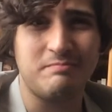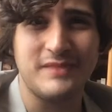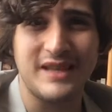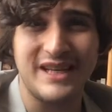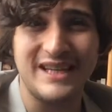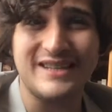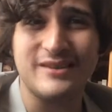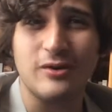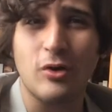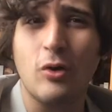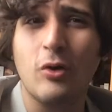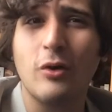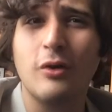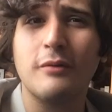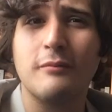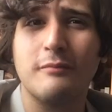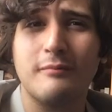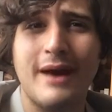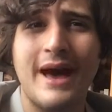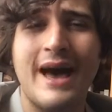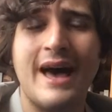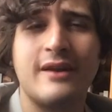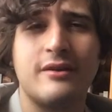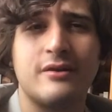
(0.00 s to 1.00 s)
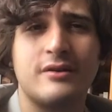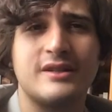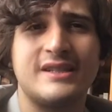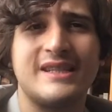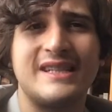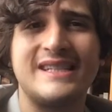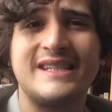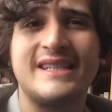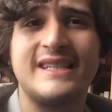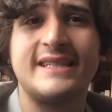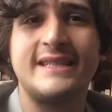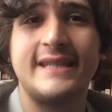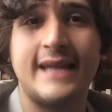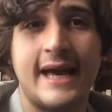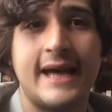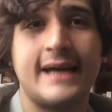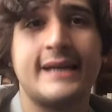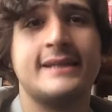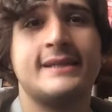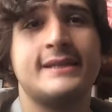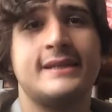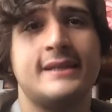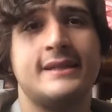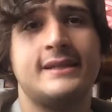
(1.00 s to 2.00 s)
it's all that matters is the
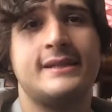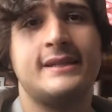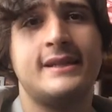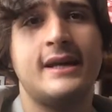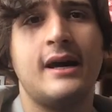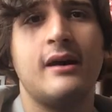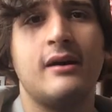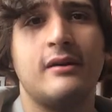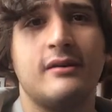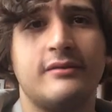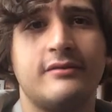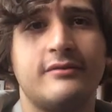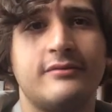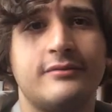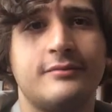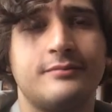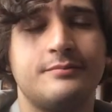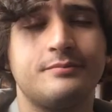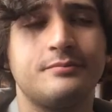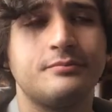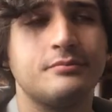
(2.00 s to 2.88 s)
text itself.